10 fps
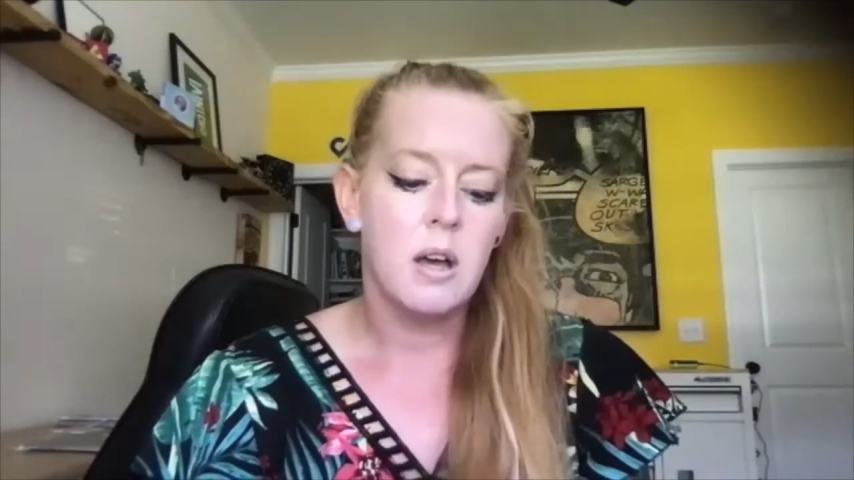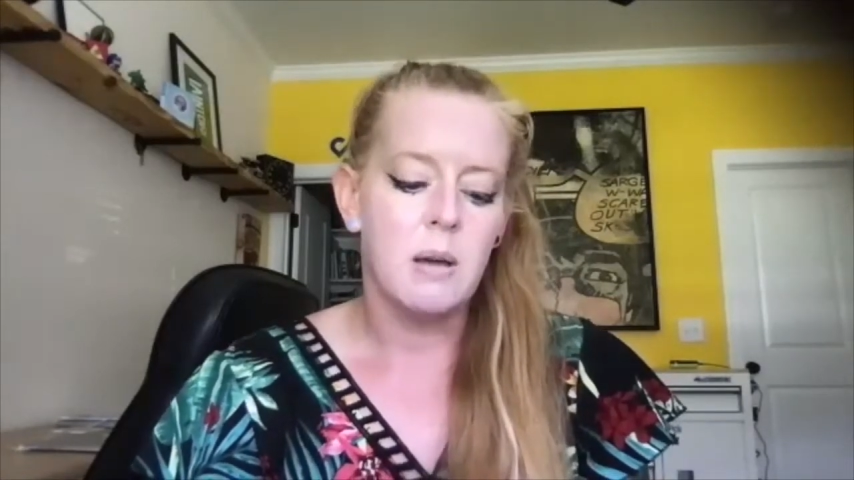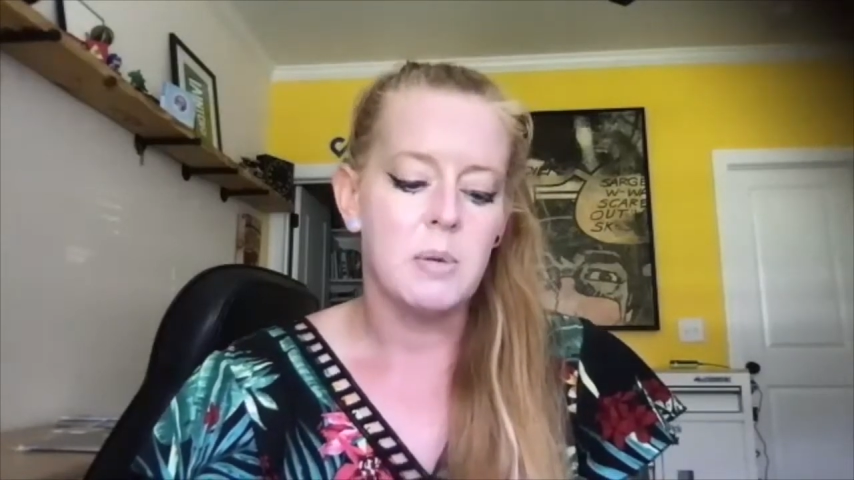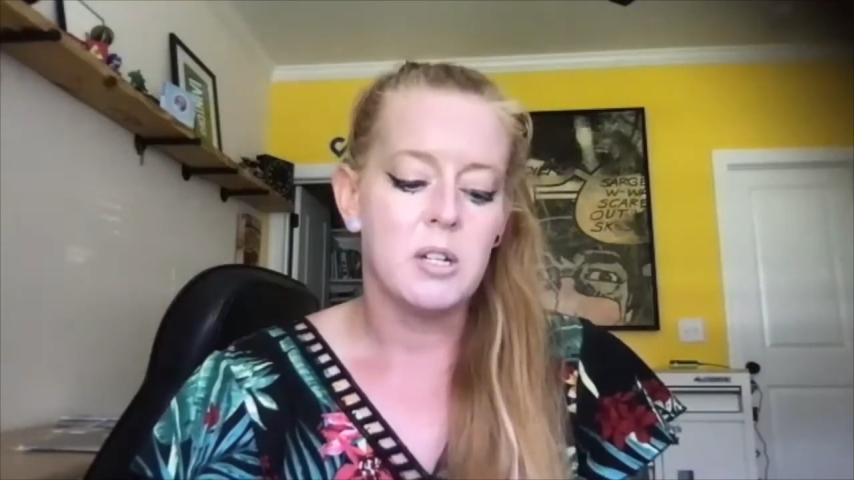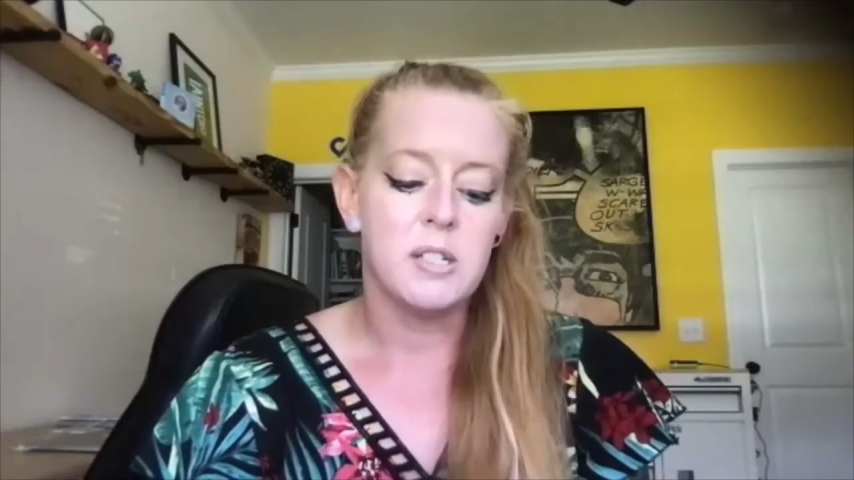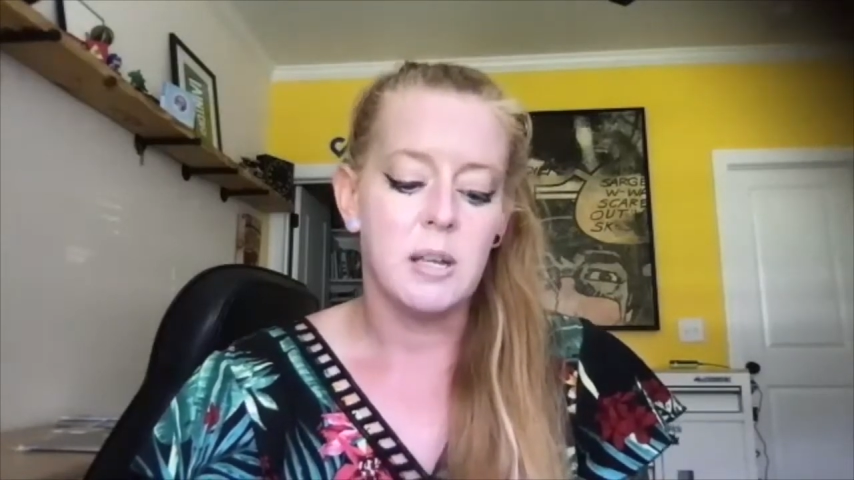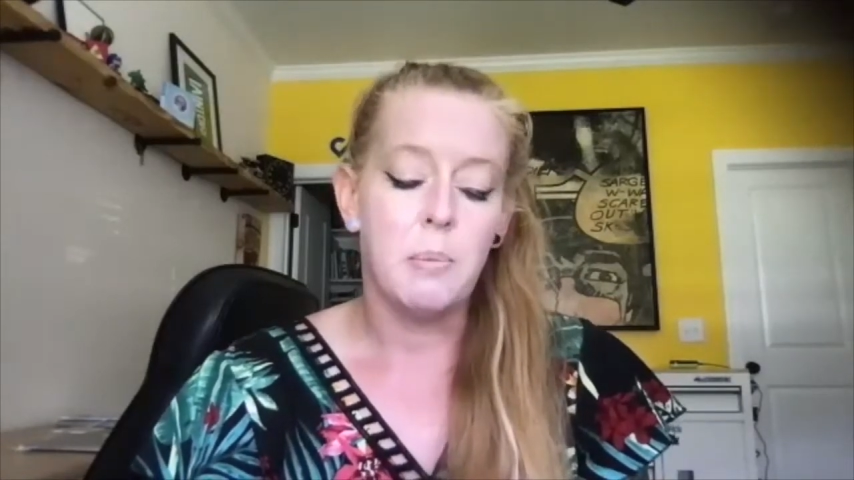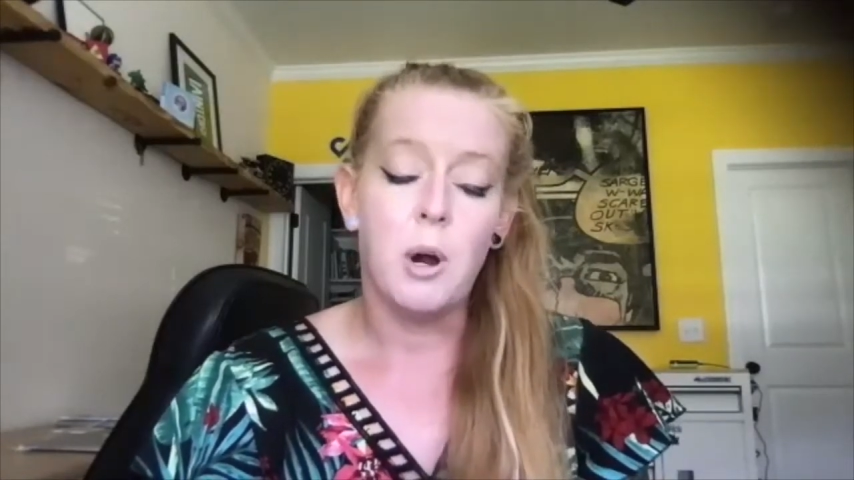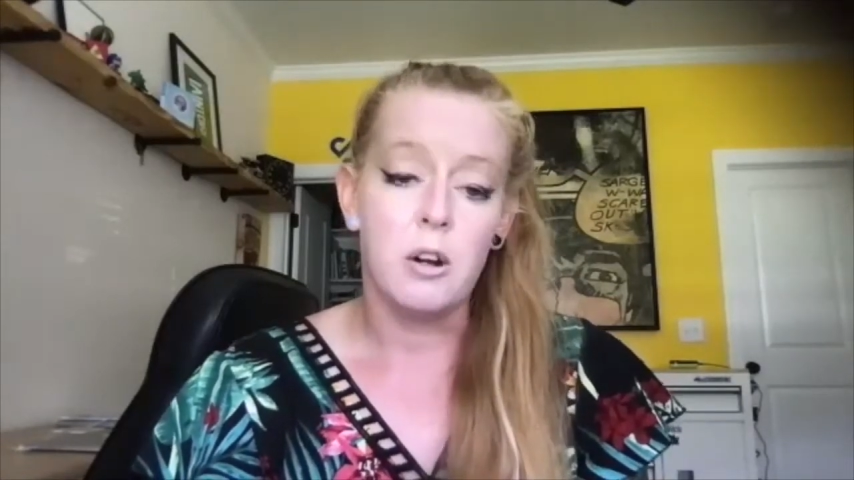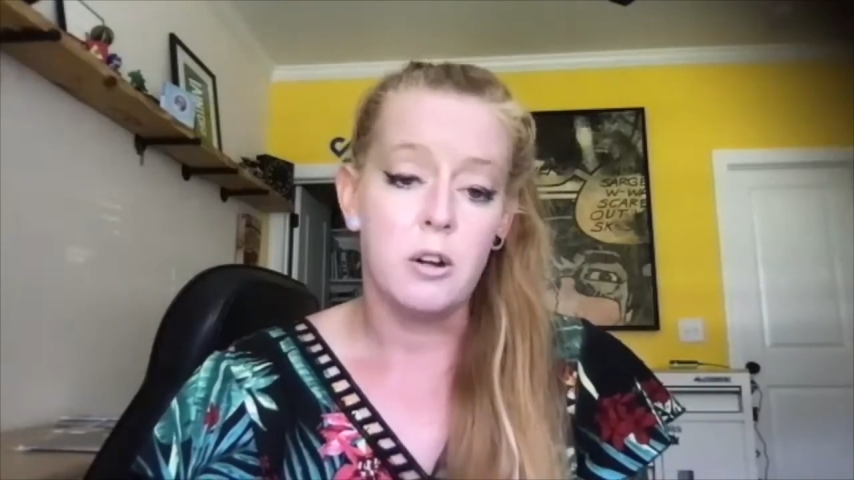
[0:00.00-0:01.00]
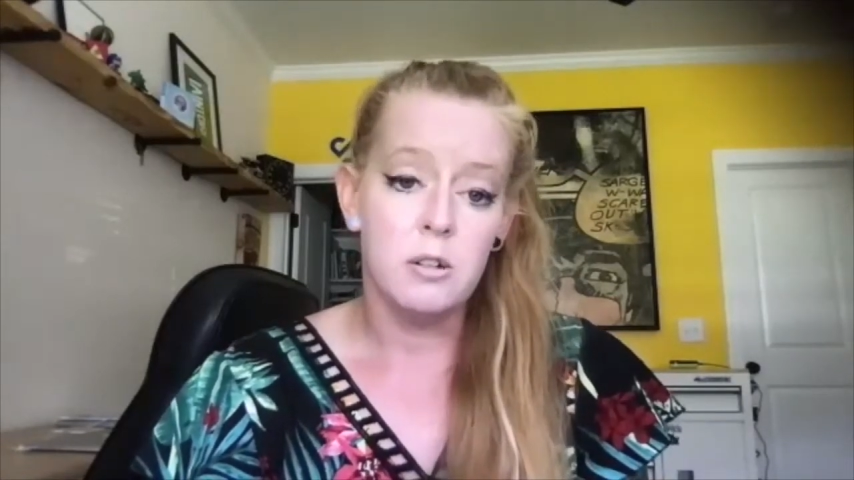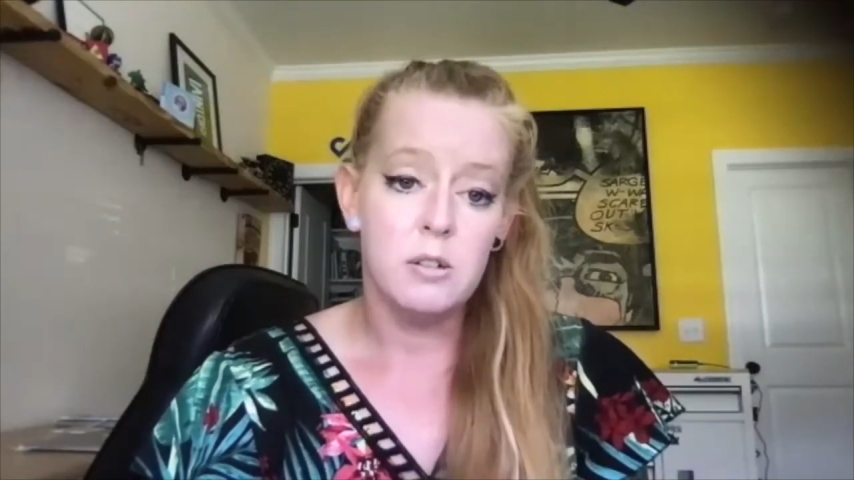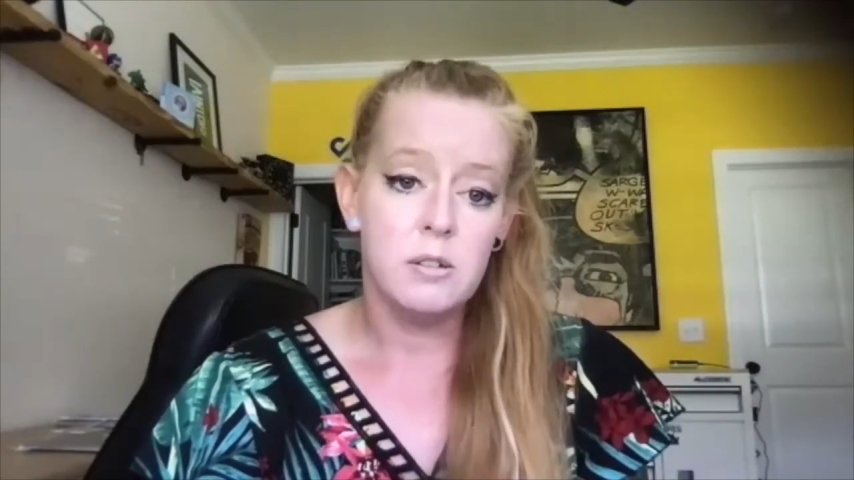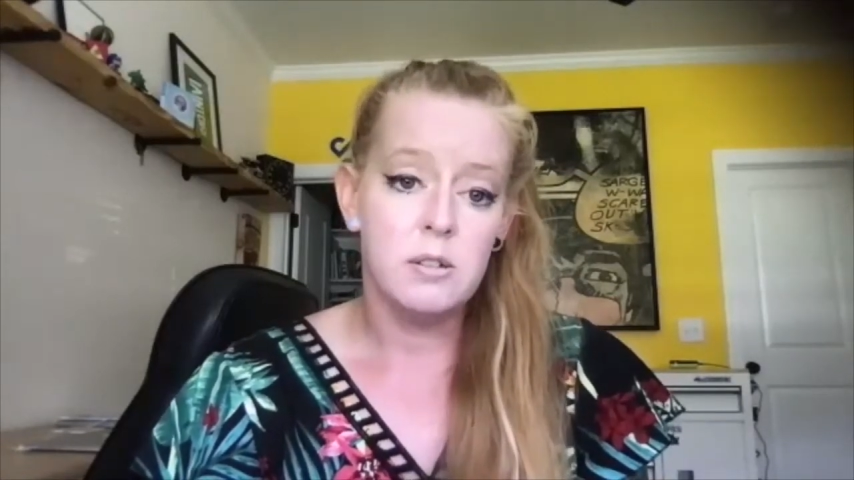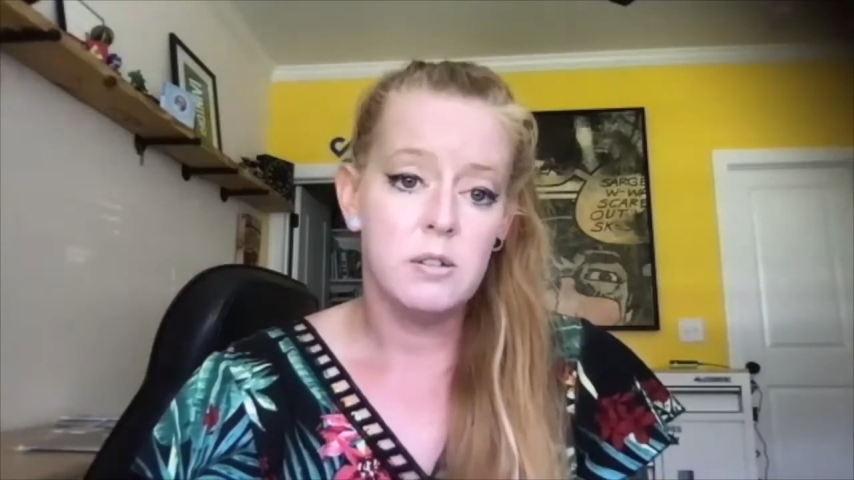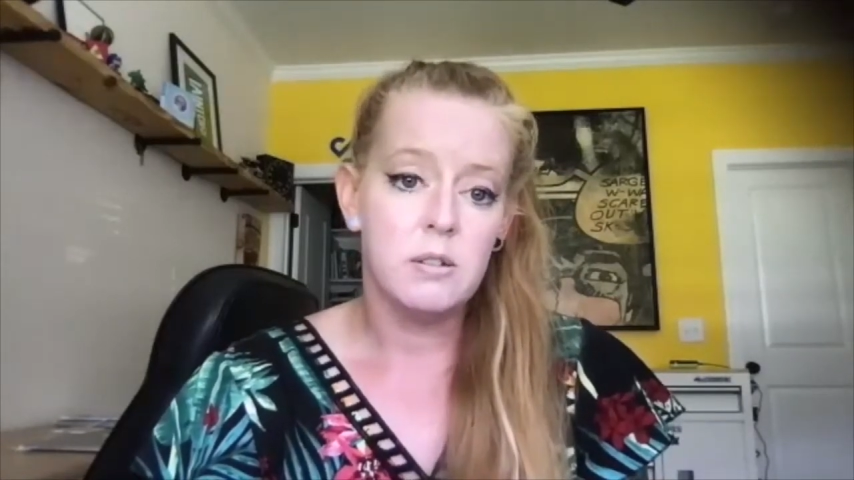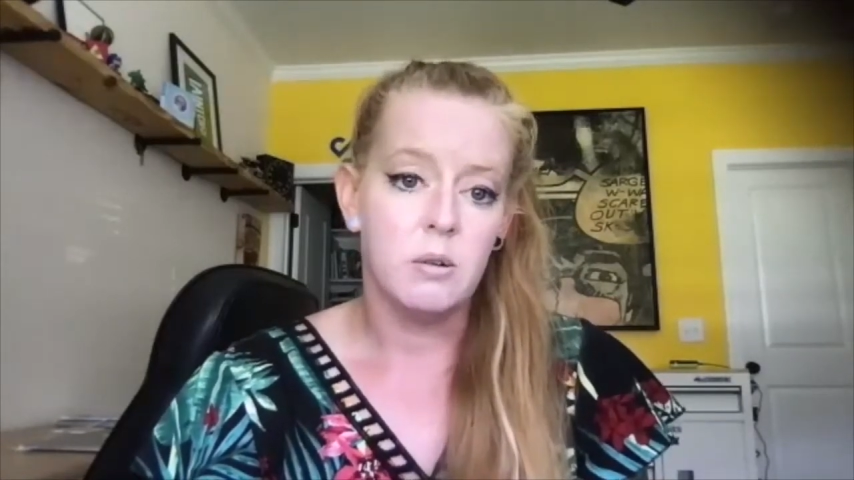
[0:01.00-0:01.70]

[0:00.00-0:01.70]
it could say partners,